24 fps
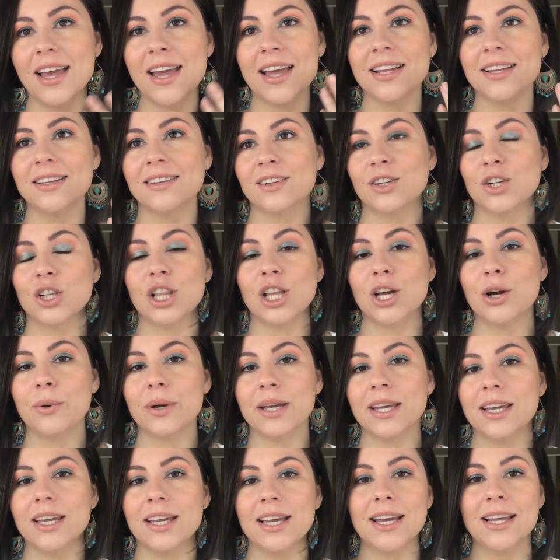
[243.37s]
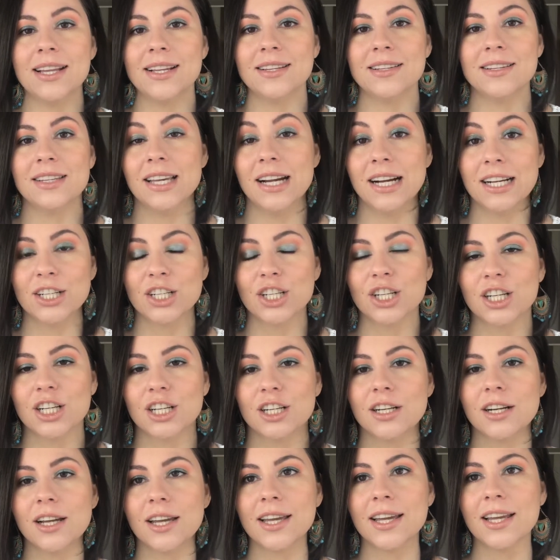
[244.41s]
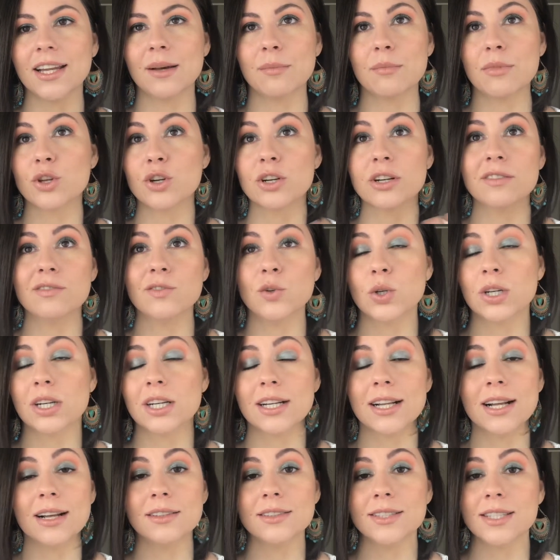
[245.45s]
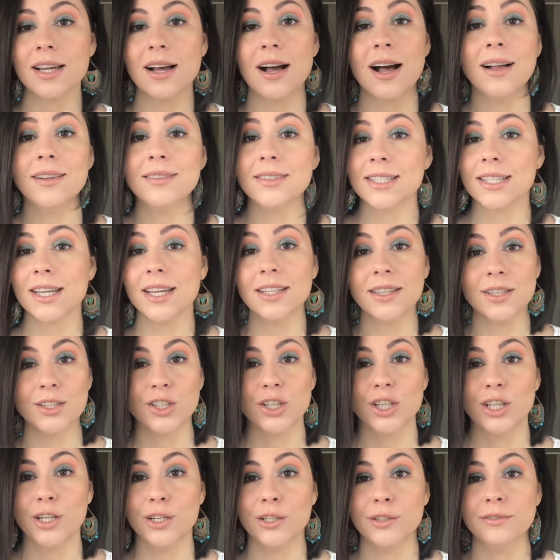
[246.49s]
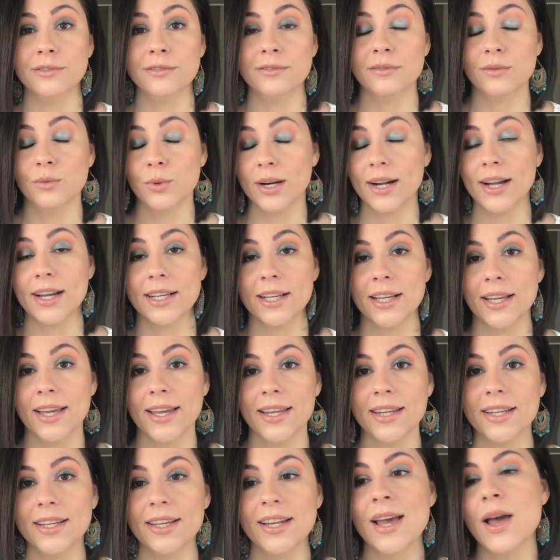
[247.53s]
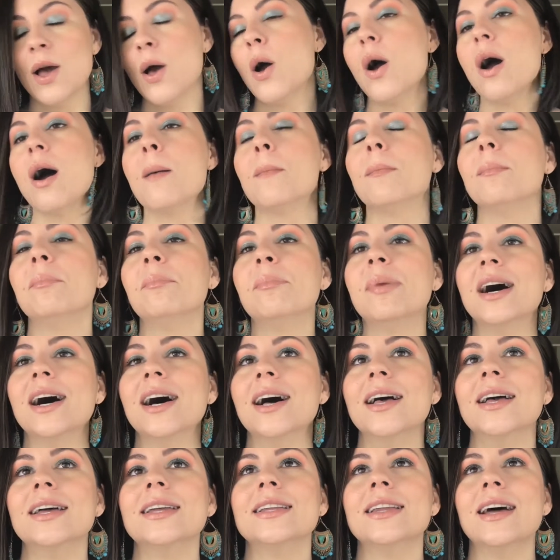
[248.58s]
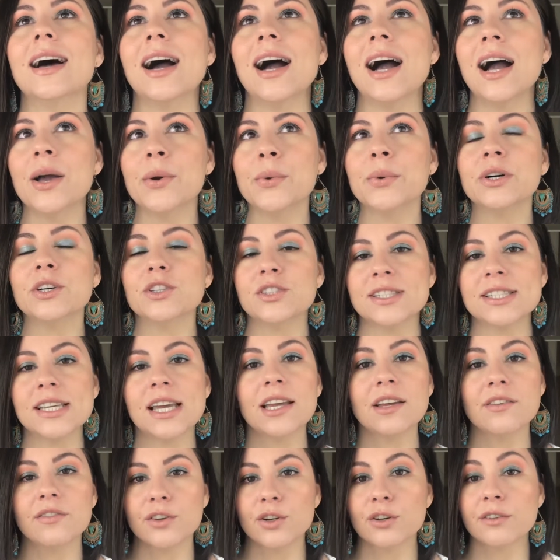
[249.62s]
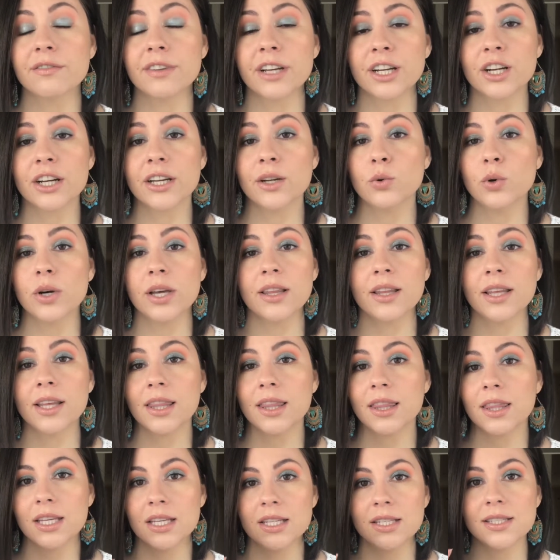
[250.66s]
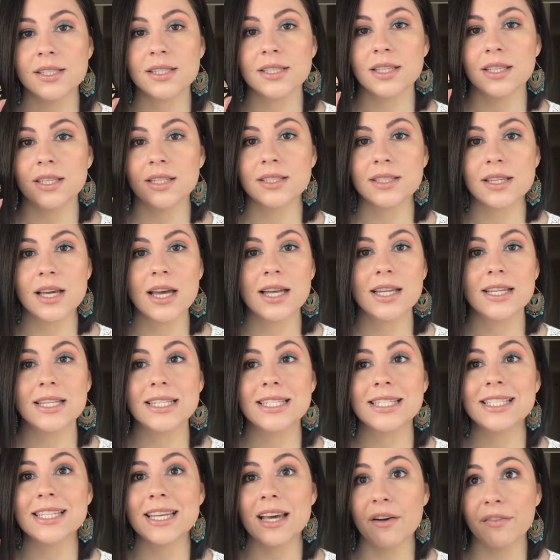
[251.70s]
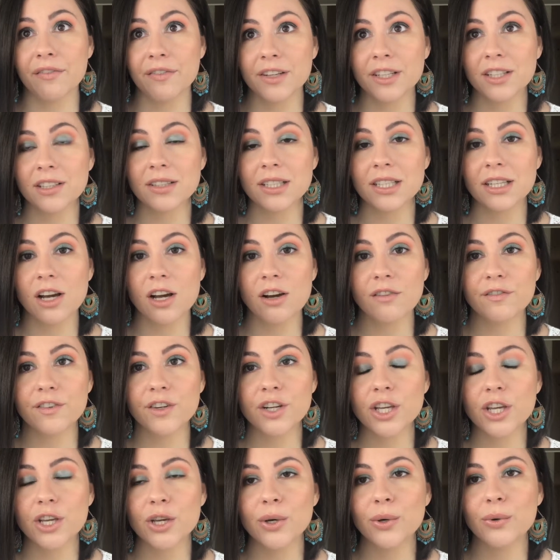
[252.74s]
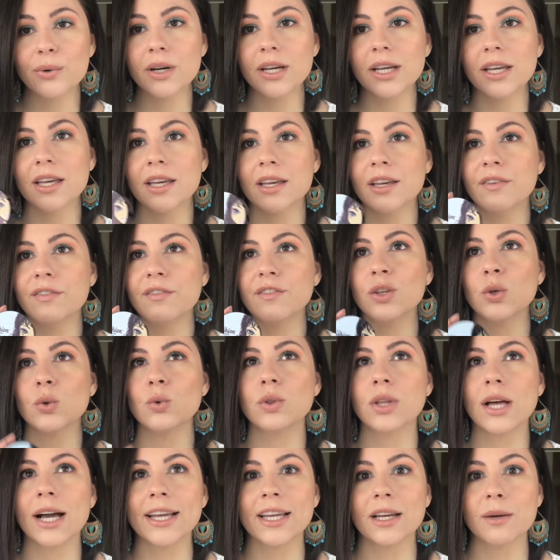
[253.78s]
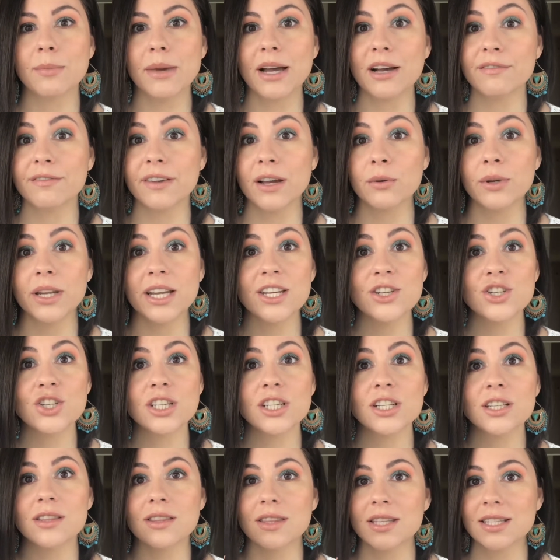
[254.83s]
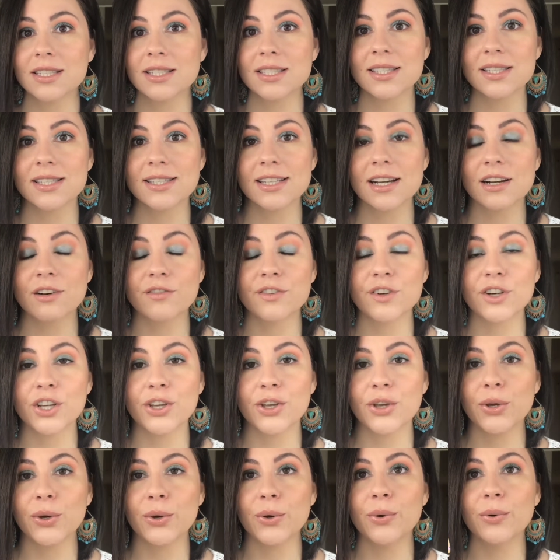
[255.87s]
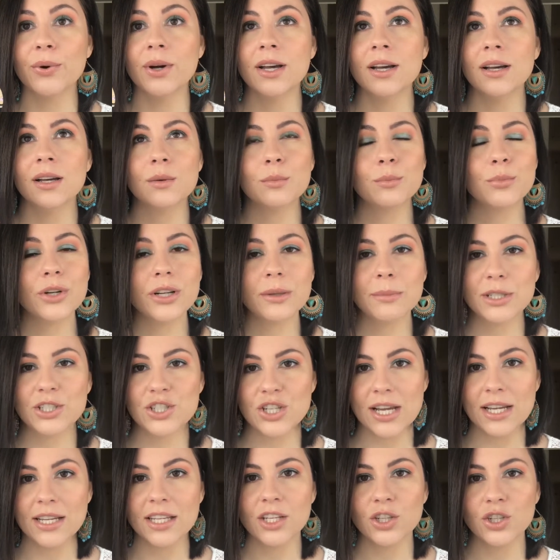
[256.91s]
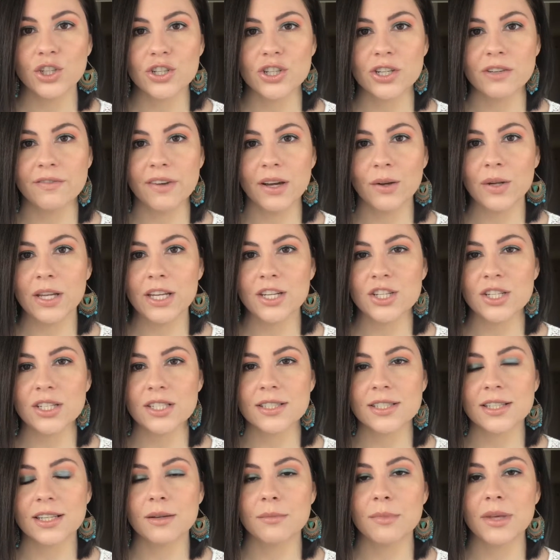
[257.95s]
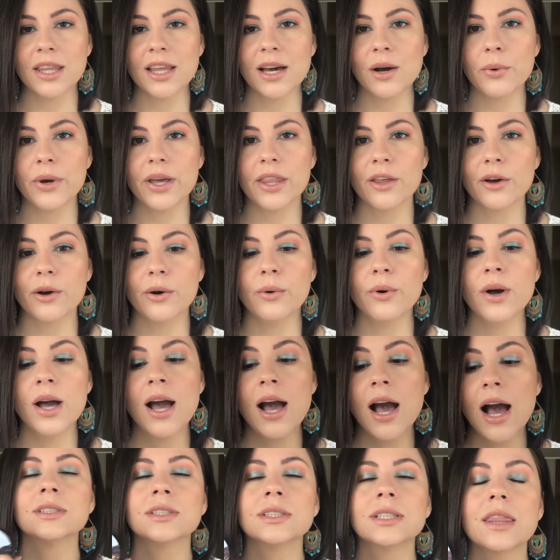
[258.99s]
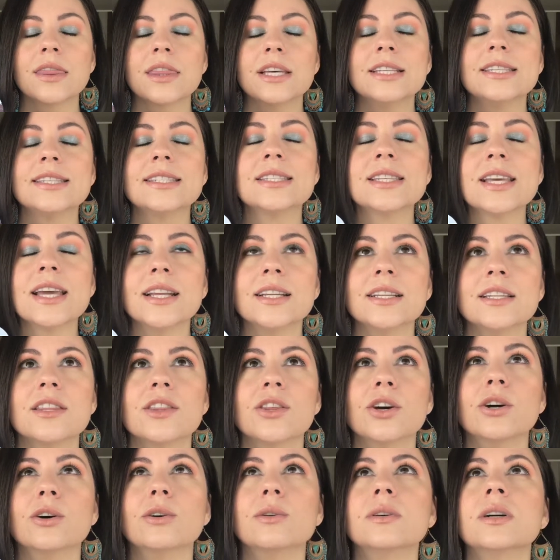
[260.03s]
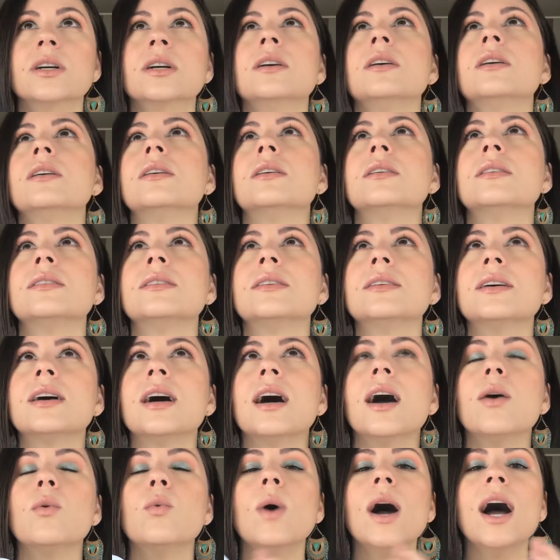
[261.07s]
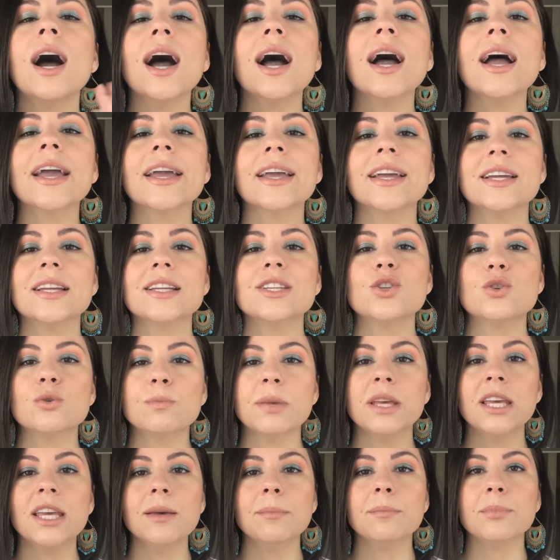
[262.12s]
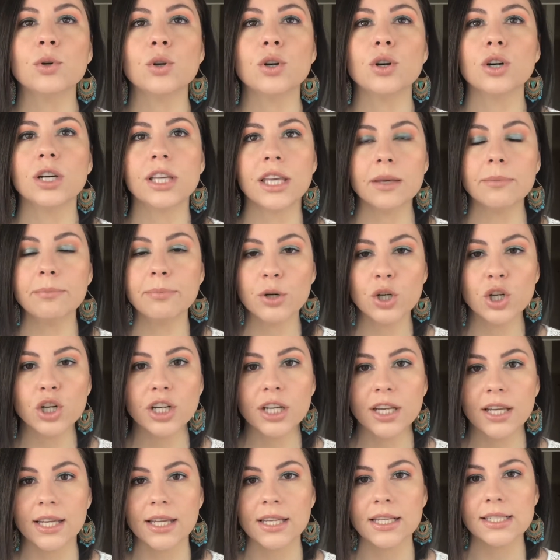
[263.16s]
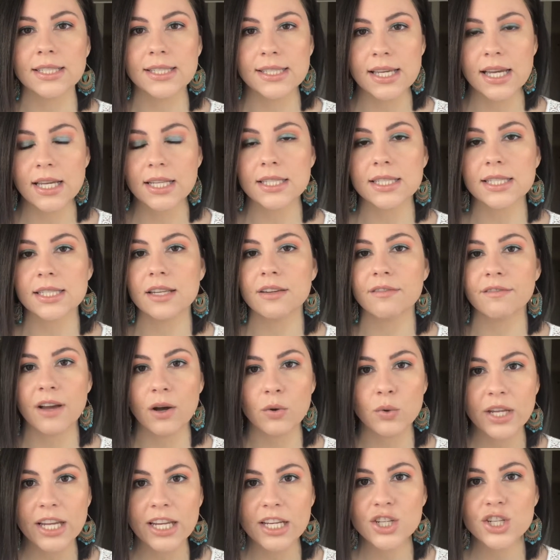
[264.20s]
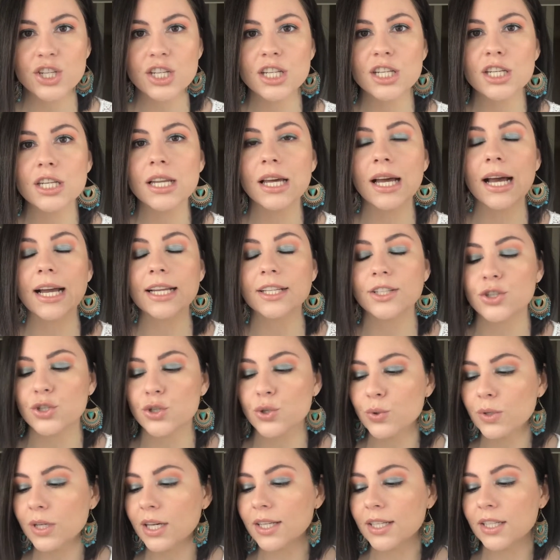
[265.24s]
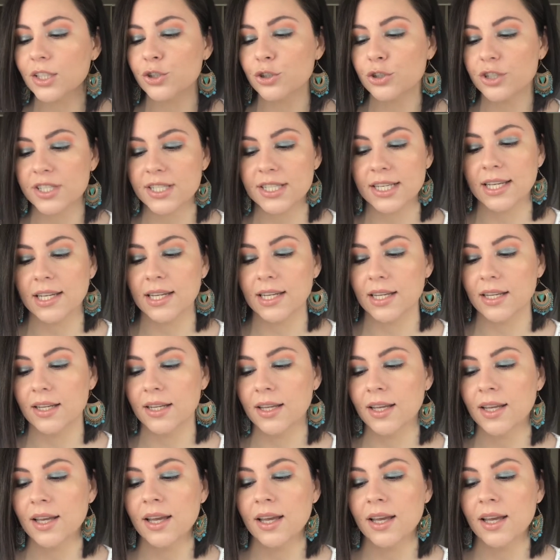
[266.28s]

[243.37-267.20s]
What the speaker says: and glowy and younger, and I'm 34 and I'll take the glow where I can get it. But I will say, if you're very oily, this is definitely not for you. If you like a matte foundation, this is not for you. Pretty much any cushion foundation is going to be that way though. The scent though. Why do people keep putting scents in foundation? I do not understand it.